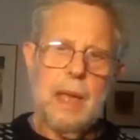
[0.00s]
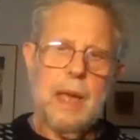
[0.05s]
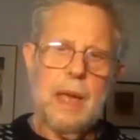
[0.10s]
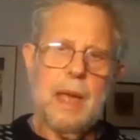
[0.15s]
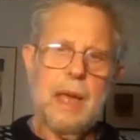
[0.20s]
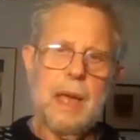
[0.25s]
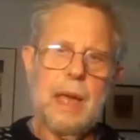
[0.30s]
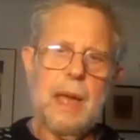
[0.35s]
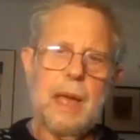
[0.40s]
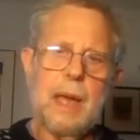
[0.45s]

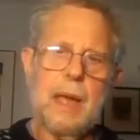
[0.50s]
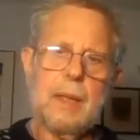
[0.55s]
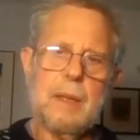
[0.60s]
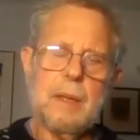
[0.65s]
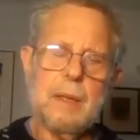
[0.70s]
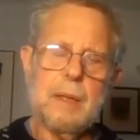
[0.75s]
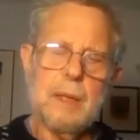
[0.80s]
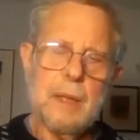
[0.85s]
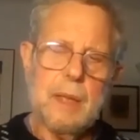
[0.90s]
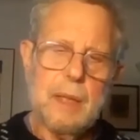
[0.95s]

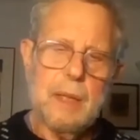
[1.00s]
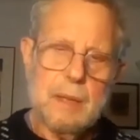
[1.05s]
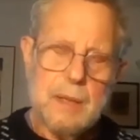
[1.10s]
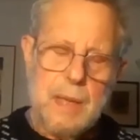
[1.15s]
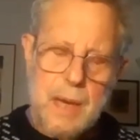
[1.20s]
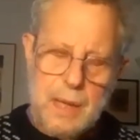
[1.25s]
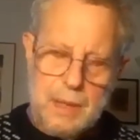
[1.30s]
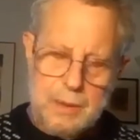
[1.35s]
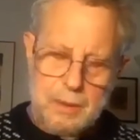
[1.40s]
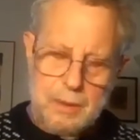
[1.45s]
And the
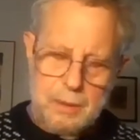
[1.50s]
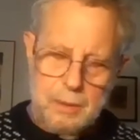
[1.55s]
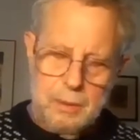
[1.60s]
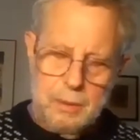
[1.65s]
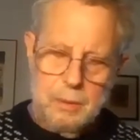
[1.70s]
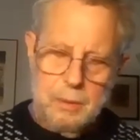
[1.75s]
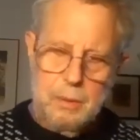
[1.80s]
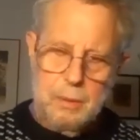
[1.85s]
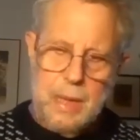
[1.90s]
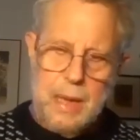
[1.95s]
doctor
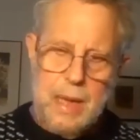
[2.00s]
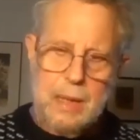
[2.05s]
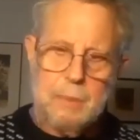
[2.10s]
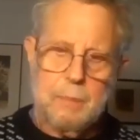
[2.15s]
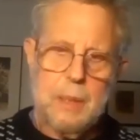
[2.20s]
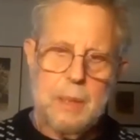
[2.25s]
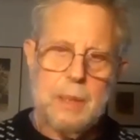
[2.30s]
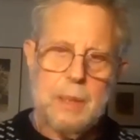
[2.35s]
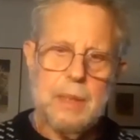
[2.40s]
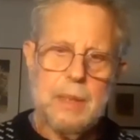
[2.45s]
who
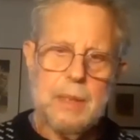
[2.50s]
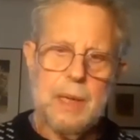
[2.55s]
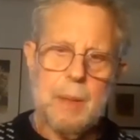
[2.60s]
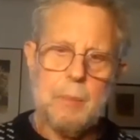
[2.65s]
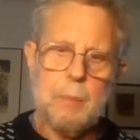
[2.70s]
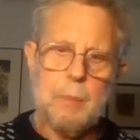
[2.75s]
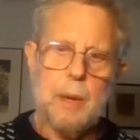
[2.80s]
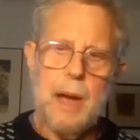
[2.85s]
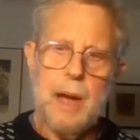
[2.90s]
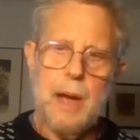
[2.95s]
had been there
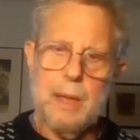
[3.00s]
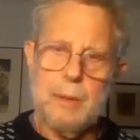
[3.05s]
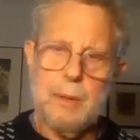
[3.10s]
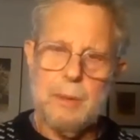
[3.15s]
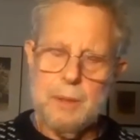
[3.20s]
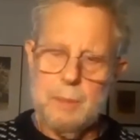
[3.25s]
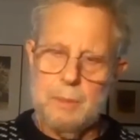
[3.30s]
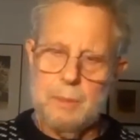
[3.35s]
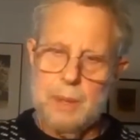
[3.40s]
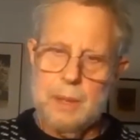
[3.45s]
prior
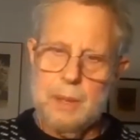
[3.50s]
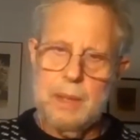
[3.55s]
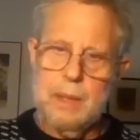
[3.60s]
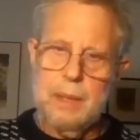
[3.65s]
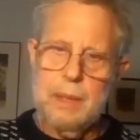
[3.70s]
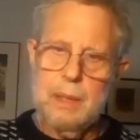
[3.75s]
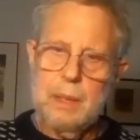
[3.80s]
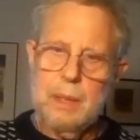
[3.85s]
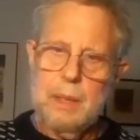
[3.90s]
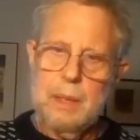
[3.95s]
to me
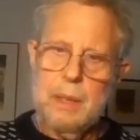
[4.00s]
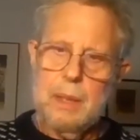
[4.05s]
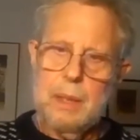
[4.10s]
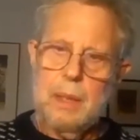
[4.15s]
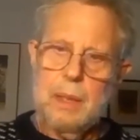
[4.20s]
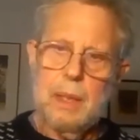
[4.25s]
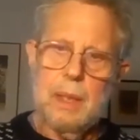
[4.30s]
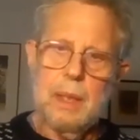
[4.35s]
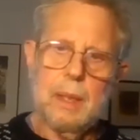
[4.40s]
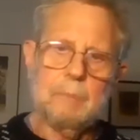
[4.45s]

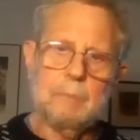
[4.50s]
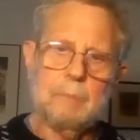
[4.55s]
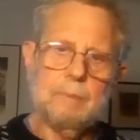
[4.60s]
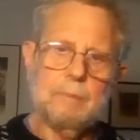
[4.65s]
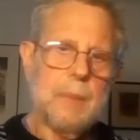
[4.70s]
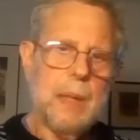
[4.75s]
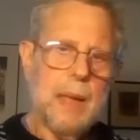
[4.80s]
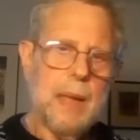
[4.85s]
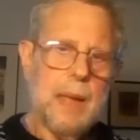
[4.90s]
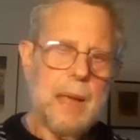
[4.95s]

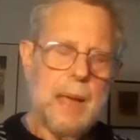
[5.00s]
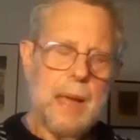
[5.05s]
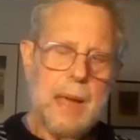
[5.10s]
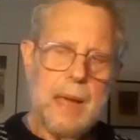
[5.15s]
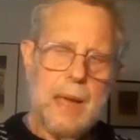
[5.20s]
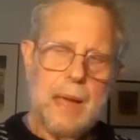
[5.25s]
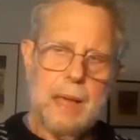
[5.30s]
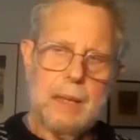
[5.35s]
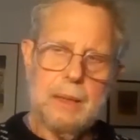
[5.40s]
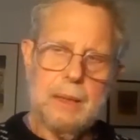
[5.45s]

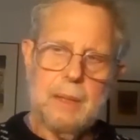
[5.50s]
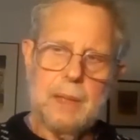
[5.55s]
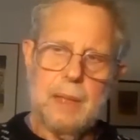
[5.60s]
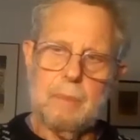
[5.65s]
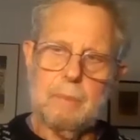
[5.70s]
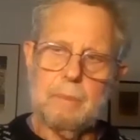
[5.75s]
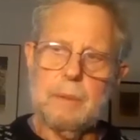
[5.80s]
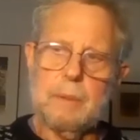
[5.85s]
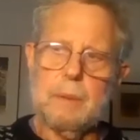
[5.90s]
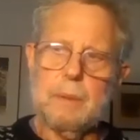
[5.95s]
had
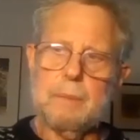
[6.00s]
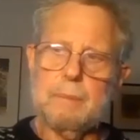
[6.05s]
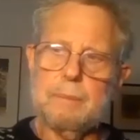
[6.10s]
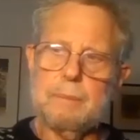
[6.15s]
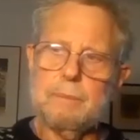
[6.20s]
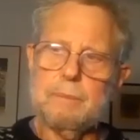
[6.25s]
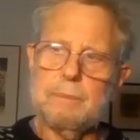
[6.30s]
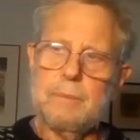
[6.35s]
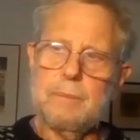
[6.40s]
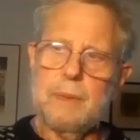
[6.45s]

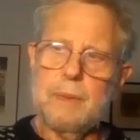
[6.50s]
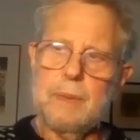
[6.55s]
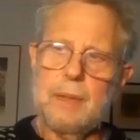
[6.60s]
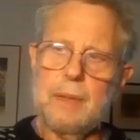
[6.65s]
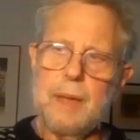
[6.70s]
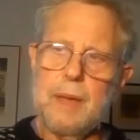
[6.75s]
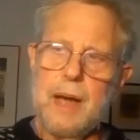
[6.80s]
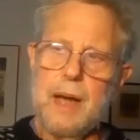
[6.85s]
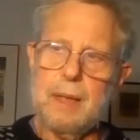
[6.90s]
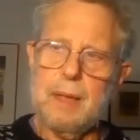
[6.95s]

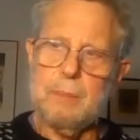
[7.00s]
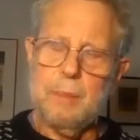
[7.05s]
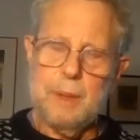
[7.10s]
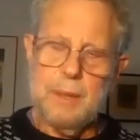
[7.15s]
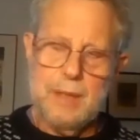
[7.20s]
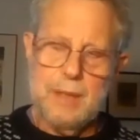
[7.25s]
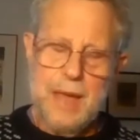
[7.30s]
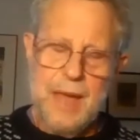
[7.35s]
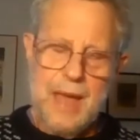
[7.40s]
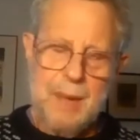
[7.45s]
not
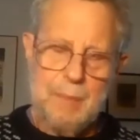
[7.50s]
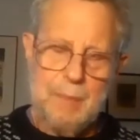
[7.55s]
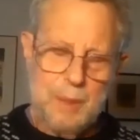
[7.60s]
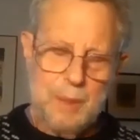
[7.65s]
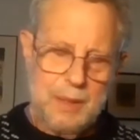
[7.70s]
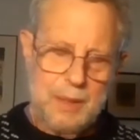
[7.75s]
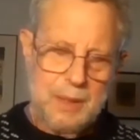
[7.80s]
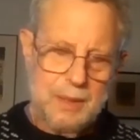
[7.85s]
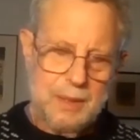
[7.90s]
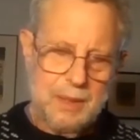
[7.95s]
been
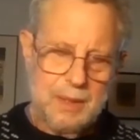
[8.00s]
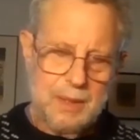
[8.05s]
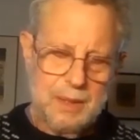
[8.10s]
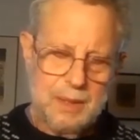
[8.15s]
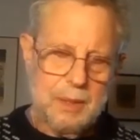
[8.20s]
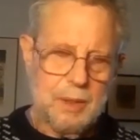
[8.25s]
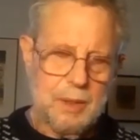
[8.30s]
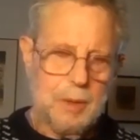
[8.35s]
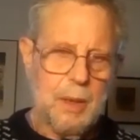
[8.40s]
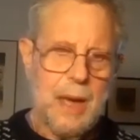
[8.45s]
happy
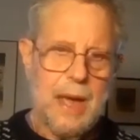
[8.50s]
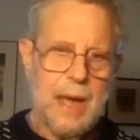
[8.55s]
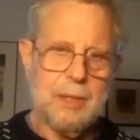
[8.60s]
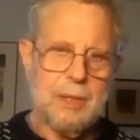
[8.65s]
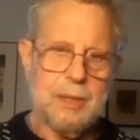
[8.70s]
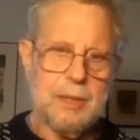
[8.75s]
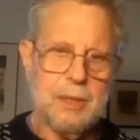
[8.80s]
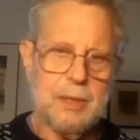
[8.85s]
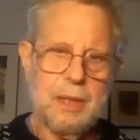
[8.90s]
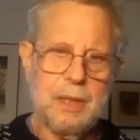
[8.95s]
in
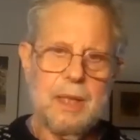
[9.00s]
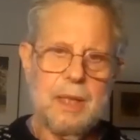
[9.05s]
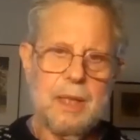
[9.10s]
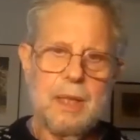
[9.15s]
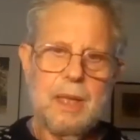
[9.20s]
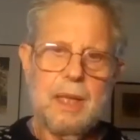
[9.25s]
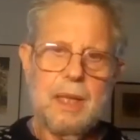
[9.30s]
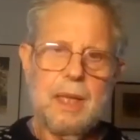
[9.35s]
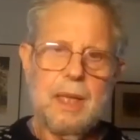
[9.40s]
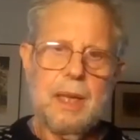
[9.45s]
Tohatchee,
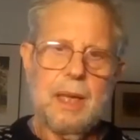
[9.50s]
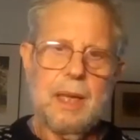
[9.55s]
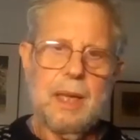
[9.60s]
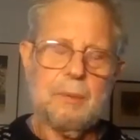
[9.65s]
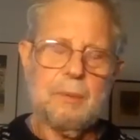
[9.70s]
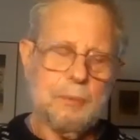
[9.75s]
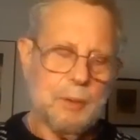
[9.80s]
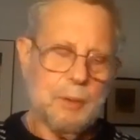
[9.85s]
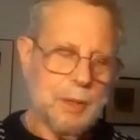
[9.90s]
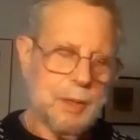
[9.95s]

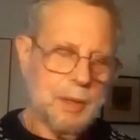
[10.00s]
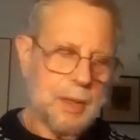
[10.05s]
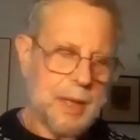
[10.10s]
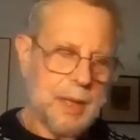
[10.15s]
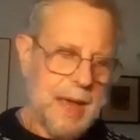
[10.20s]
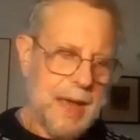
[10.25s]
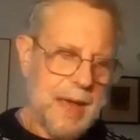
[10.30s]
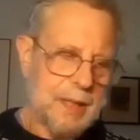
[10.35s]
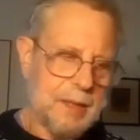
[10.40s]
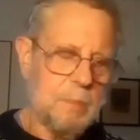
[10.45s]
and for the
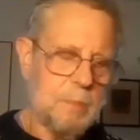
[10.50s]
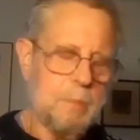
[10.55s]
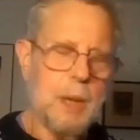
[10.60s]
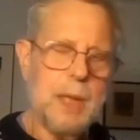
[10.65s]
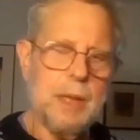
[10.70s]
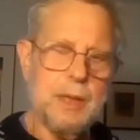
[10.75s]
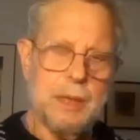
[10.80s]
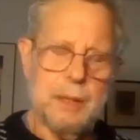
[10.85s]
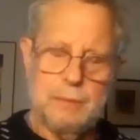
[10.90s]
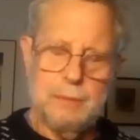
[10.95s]
last
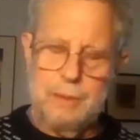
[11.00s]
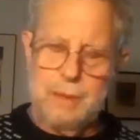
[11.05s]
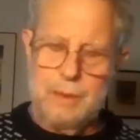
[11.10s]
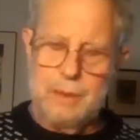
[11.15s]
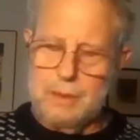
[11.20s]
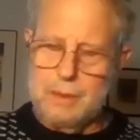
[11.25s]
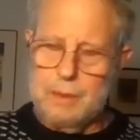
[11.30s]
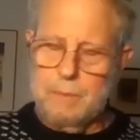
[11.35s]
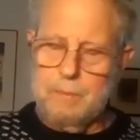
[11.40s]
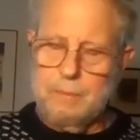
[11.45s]
month of
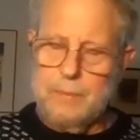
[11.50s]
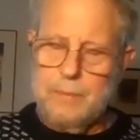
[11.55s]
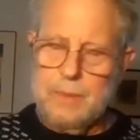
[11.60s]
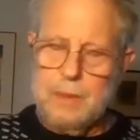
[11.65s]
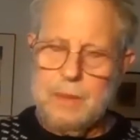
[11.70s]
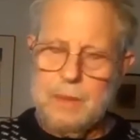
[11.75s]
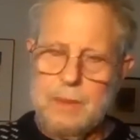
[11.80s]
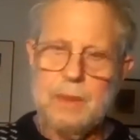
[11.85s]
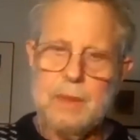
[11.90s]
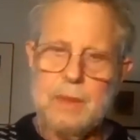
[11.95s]
his
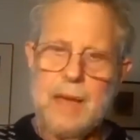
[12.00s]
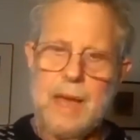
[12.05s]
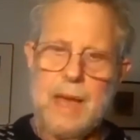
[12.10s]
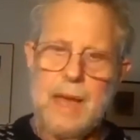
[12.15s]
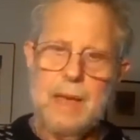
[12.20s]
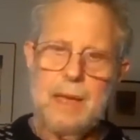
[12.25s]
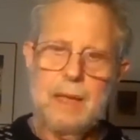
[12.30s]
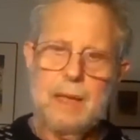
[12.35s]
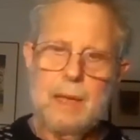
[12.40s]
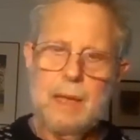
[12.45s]

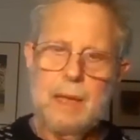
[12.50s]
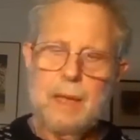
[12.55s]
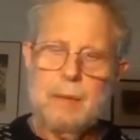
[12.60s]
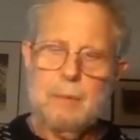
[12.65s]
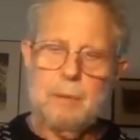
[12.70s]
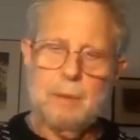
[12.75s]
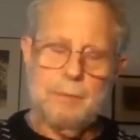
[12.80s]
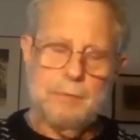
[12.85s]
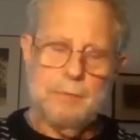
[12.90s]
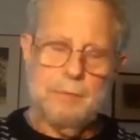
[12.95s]
stay,
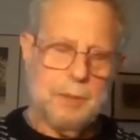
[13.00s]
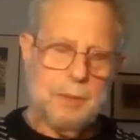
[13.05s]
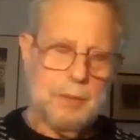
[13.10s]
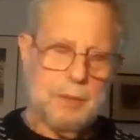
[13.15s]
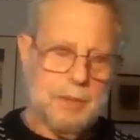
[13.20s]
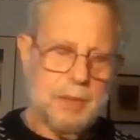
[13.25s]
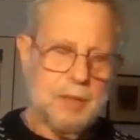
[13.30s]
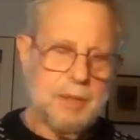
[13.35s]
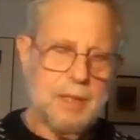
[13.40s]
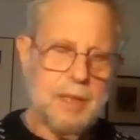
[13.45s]

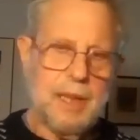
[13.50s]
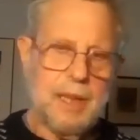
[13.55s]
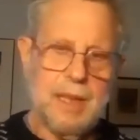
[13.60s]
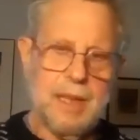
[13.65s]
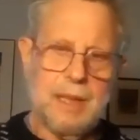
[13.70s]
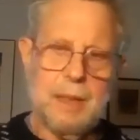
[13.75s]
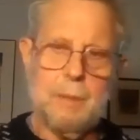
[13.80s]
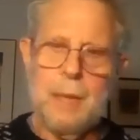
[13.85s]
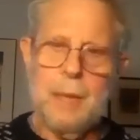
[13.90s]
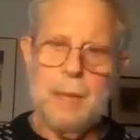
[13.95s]
refused to see
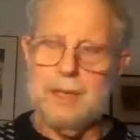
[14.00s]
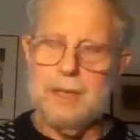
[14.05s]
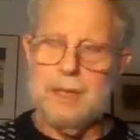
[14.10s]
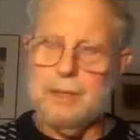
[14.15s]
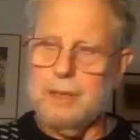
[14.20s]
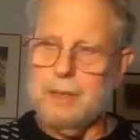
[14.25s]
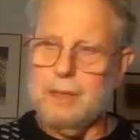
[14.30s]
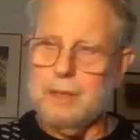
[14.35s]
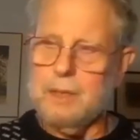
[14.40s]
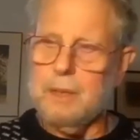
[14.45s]
any
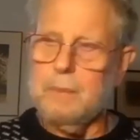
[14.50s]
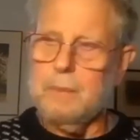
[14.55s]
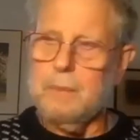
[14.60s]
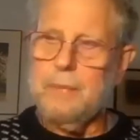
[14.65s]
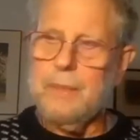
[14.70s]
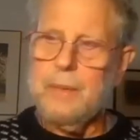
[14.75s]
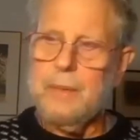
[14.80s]
patients.